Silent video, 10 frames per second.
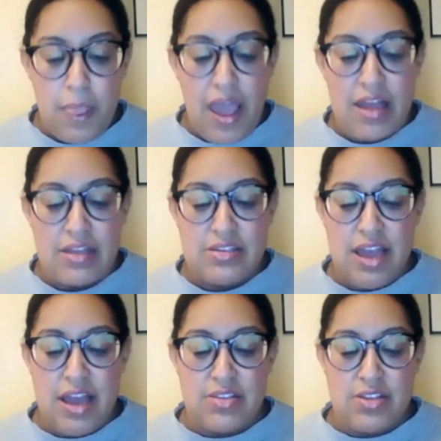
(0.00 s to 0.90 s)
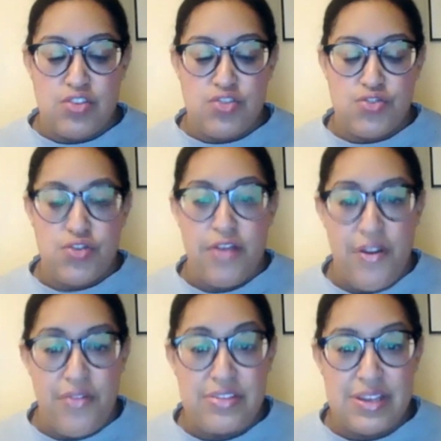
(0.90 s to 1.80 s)
And as I strive
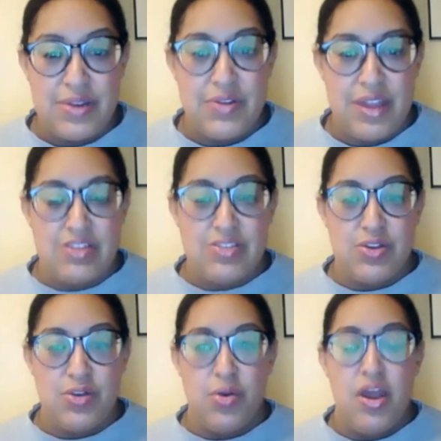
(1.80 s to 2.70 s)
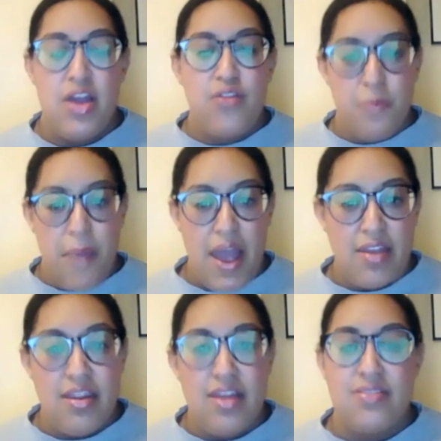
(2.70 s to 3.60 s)
every single day to
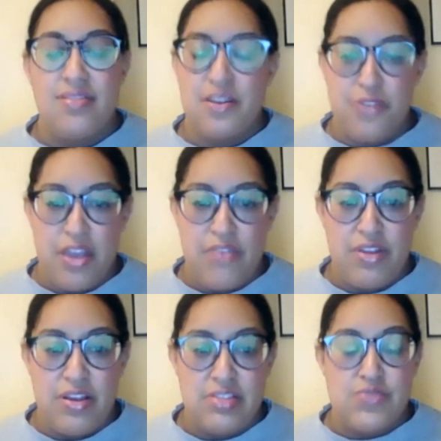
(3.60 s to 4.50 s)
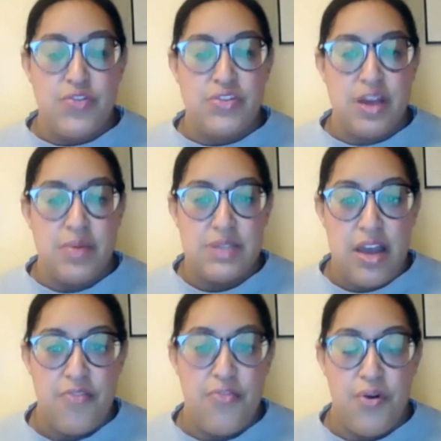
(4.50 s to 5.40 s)
repent and seek forgiveness for the times that
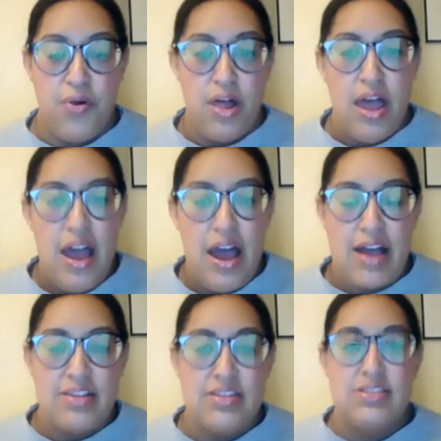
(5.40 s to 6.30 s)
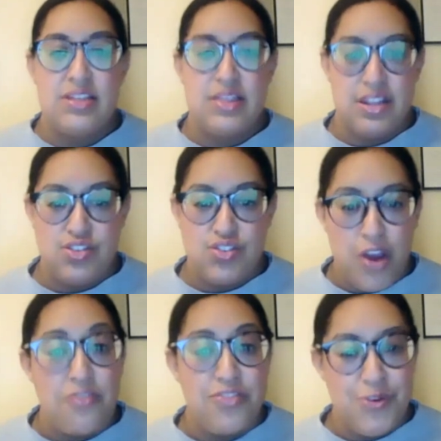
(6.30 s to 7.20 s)
I fall, and then
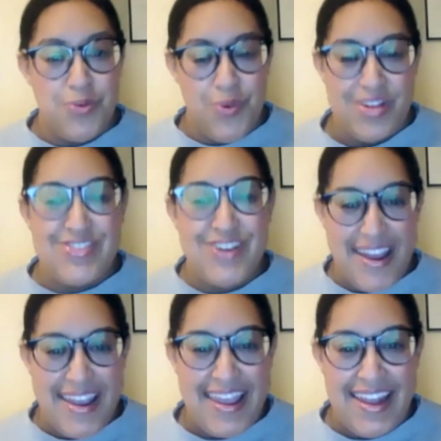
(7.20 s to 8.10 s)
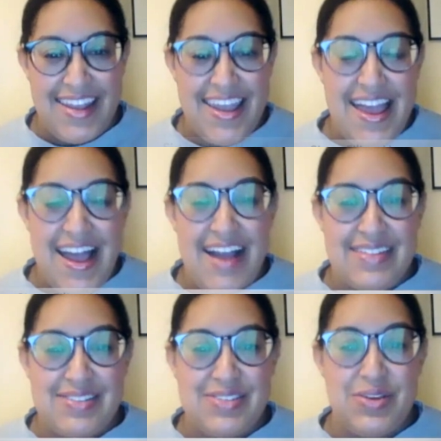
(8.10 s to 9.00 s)
strive to always try again
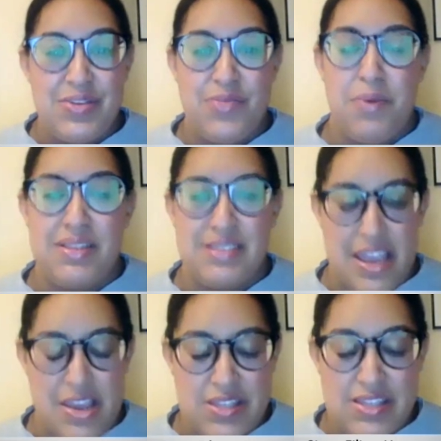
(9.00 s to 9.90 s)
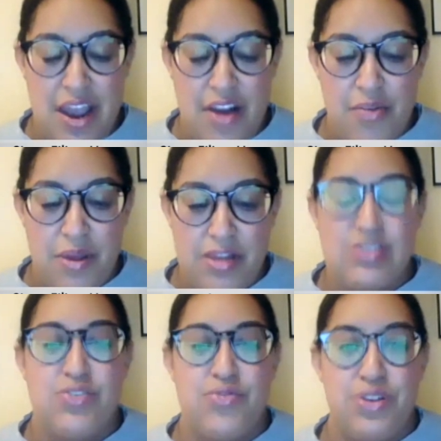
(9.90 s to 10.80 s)
and to partake of the
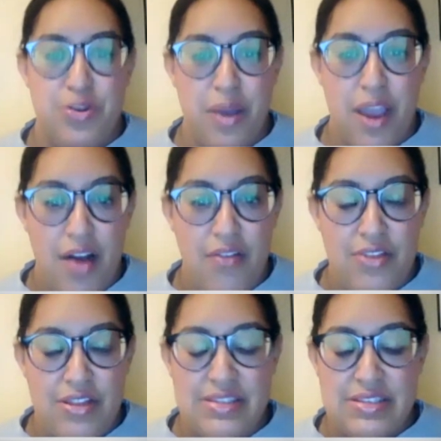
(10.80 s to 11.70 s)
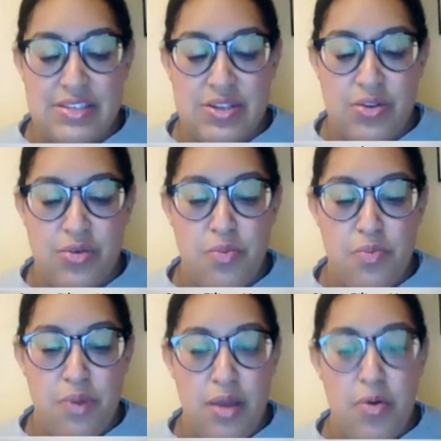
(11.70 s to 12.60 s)
sacrament, to renew my covenants, and to
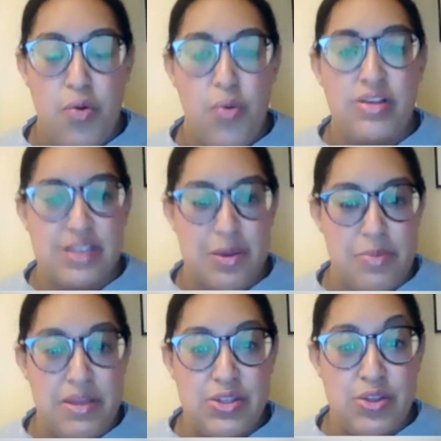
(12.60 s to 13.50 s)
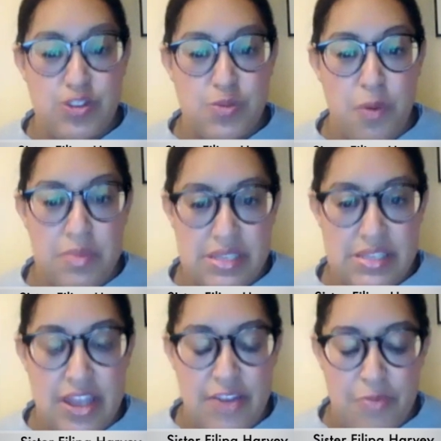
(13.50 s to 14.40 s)
always commit to those
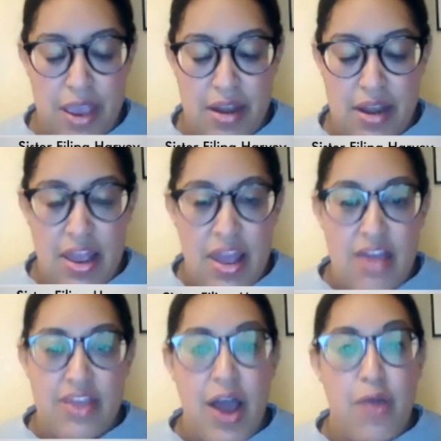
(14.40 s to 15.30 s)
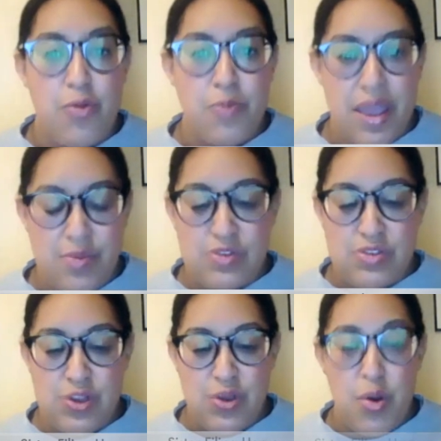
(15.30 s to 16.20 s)
promises I've made, that I will be able
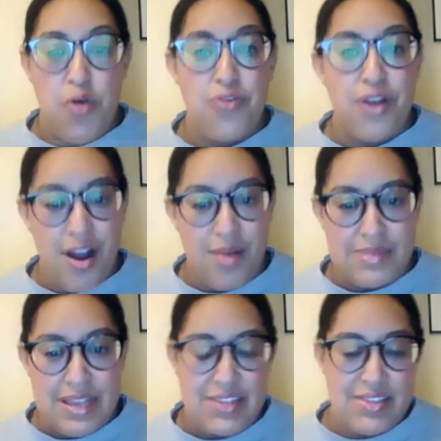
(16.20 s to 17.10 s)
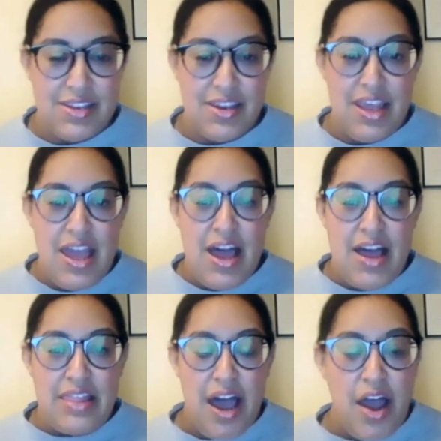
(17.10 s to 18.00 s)
to overcome Satan
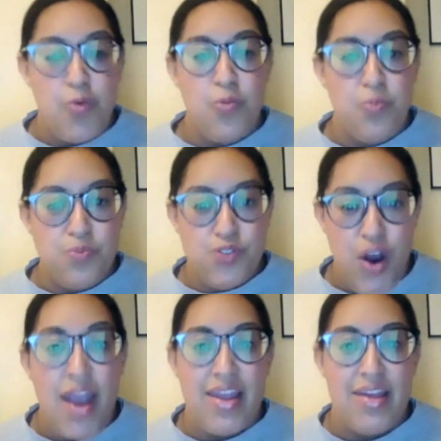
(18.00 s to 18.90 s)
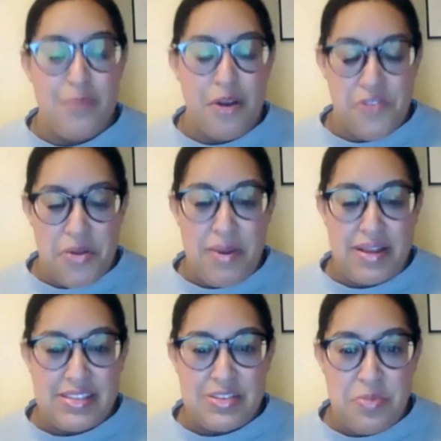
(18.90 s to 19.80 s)
and that I will try my very
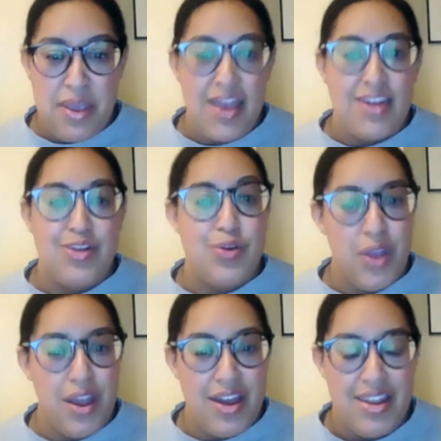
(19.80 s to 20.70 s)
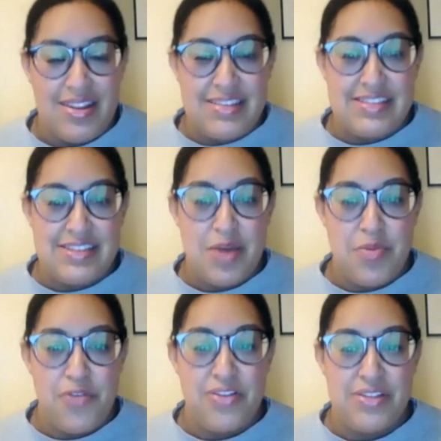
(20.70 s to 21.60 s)
best to be an annoyer and a
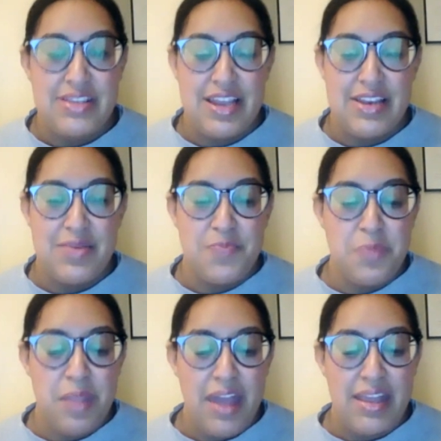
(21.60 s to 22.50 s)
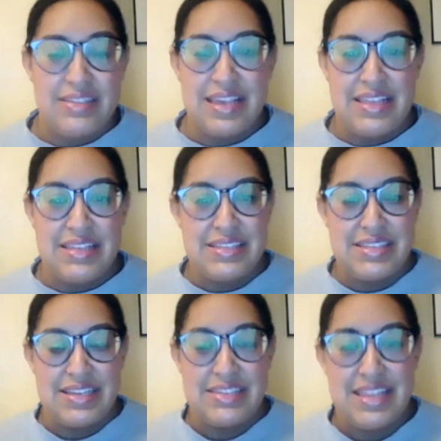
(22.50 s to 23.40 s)
disturber of his kingdom. And I say these
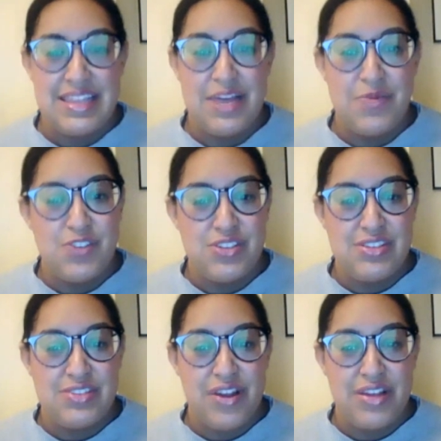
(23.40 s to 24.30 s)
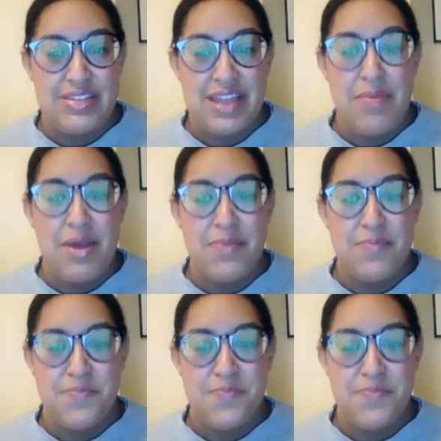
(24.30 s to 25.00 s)
things in the name of Jesus Christ. Amen.